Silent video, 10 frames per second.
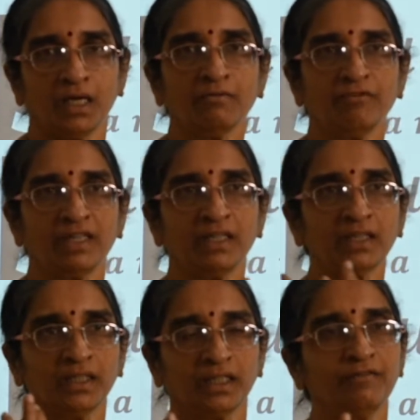whether
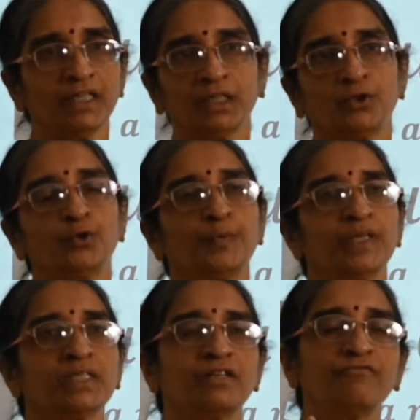the given group
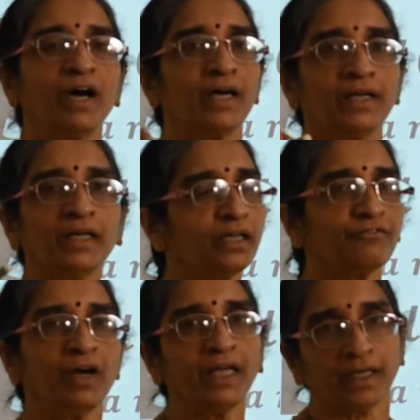is infinite or
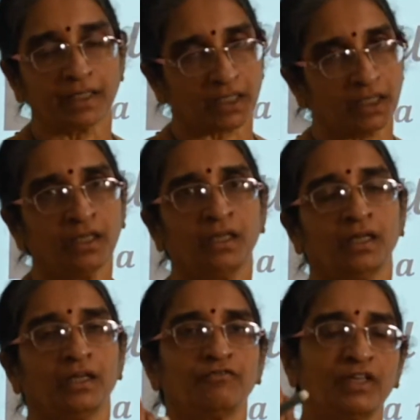finite.
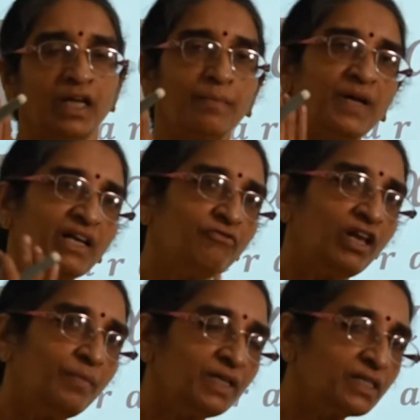If the number of
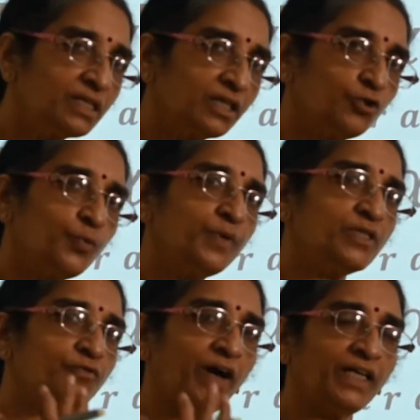elements in the group
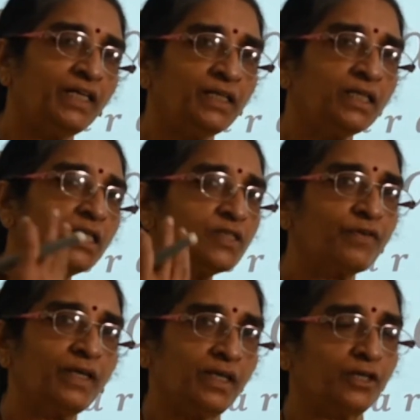is finite, it is
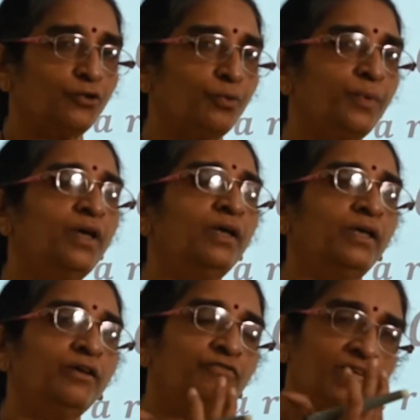finite group.
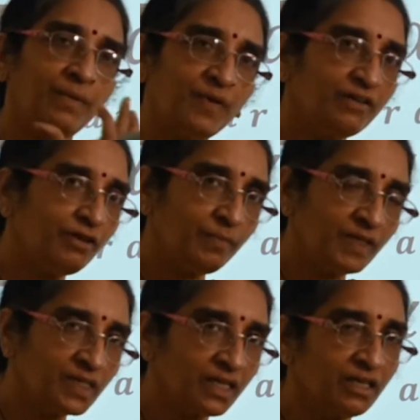If the number of
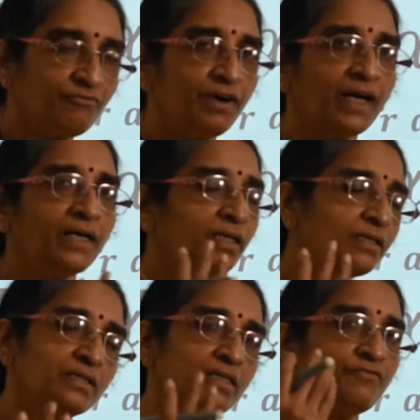elements are infinite, it
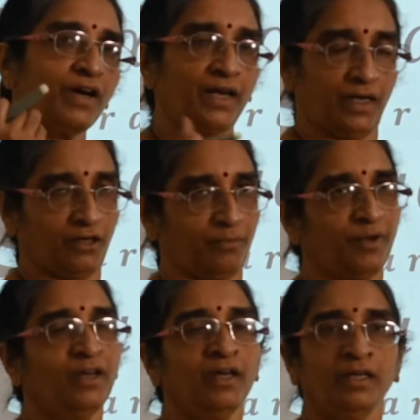is infinite group.
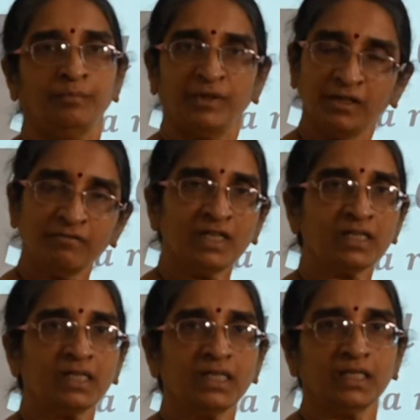
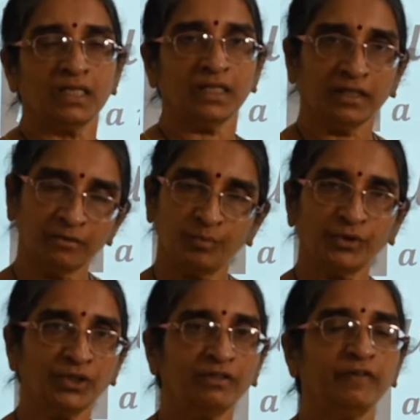Previously, in
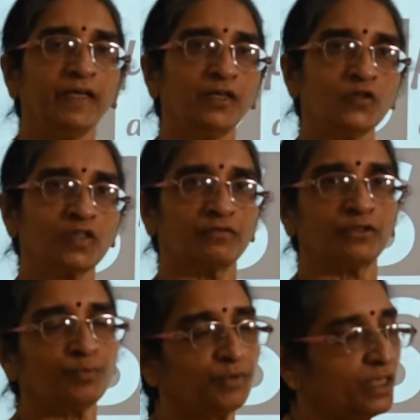both the videos of
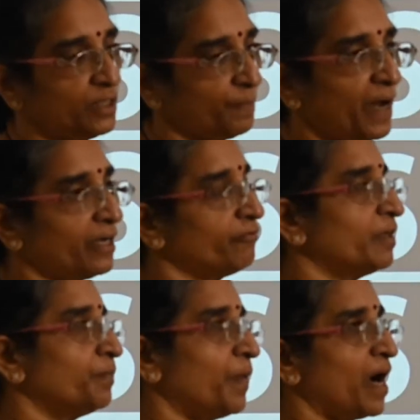group theory part
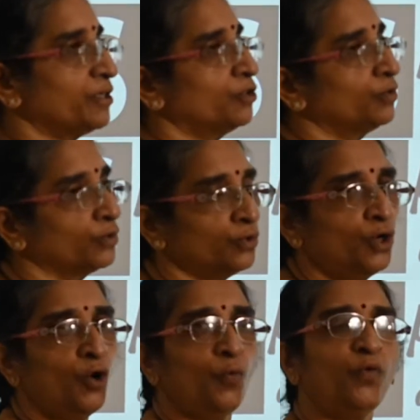1, part 2,
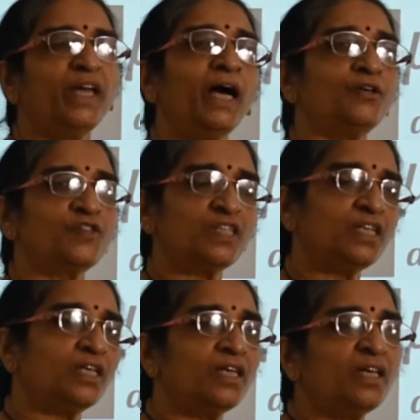we have
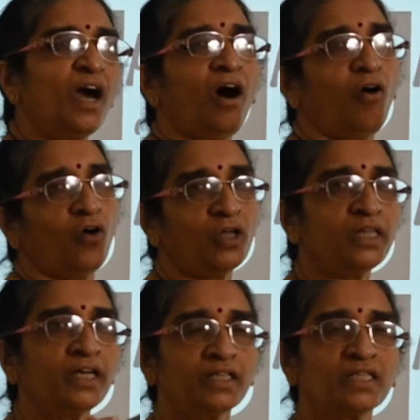seen all
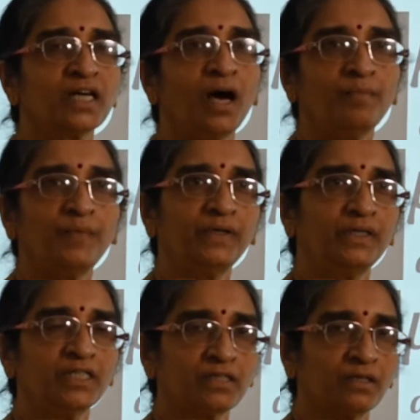the
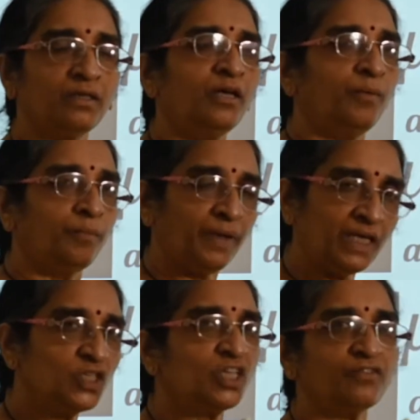examples,
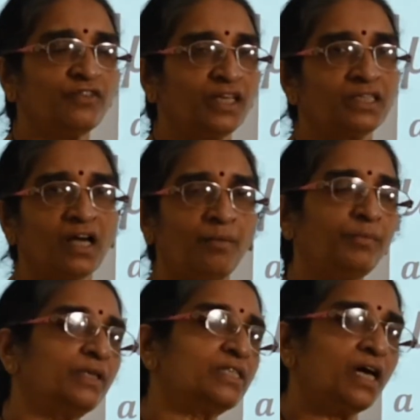major of the
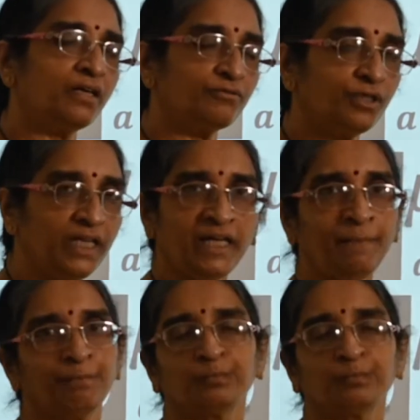examples are only